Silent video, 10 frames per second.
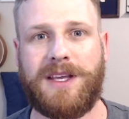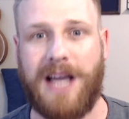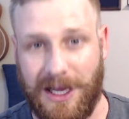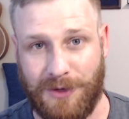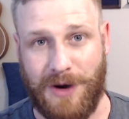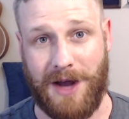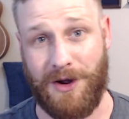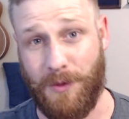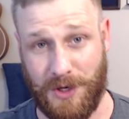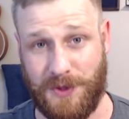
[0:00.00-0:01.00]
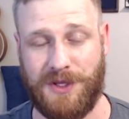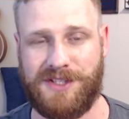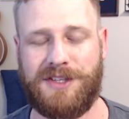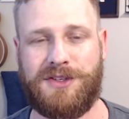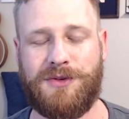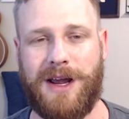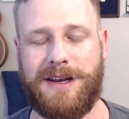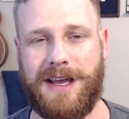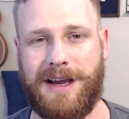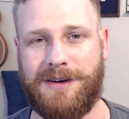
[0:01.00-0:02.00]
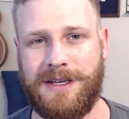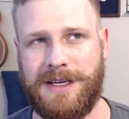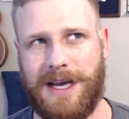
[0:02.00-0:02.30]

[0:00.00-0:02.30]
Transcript: Colorado, which we're listening to right now,